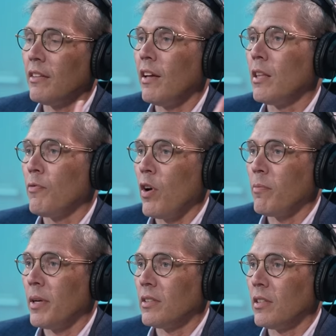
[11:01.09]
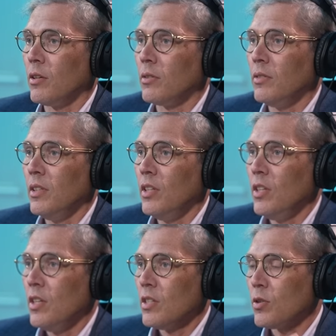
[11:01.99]
I'll tell you the five banks to go to.
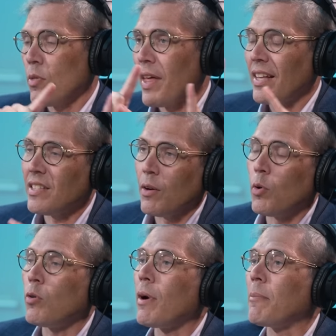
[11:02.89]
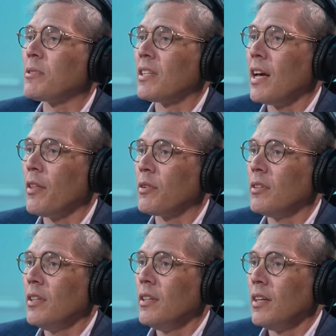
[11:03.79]
So that's how it all wraps together
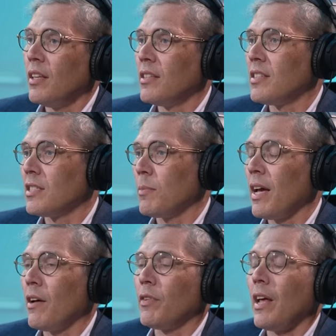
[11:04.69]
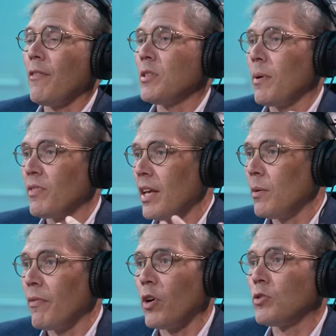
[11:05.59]
in the system we have. And obviously, we have data,
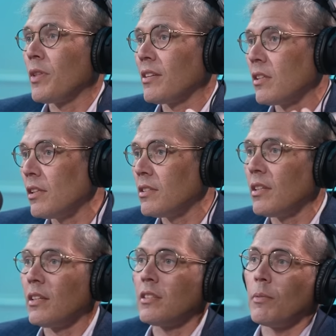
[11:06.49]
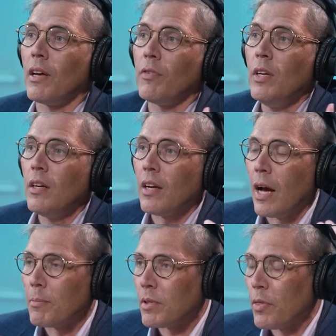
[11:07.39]
we have 100,000 listings, and we have
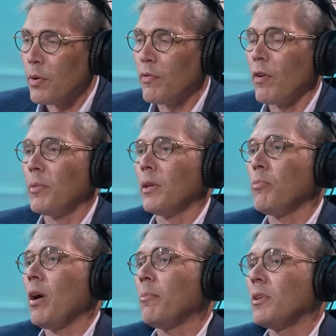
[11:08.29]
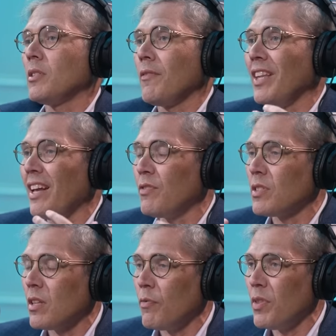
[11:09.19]
comps on 35 million properties. We have a lot of
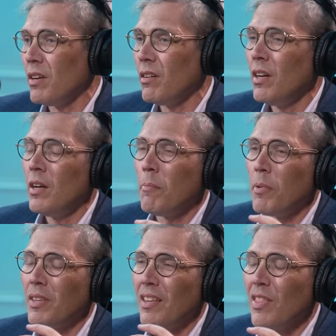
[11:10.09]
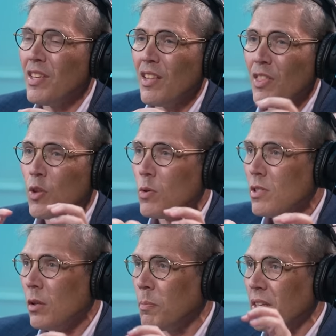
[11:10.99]
stuff there, but th those
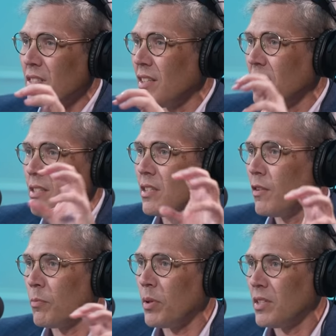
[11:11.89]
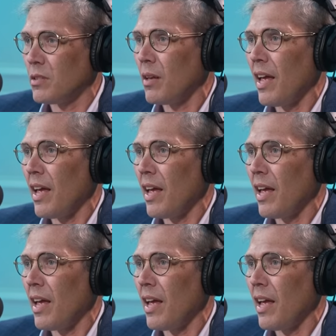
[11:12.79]
little pieces exist in different places.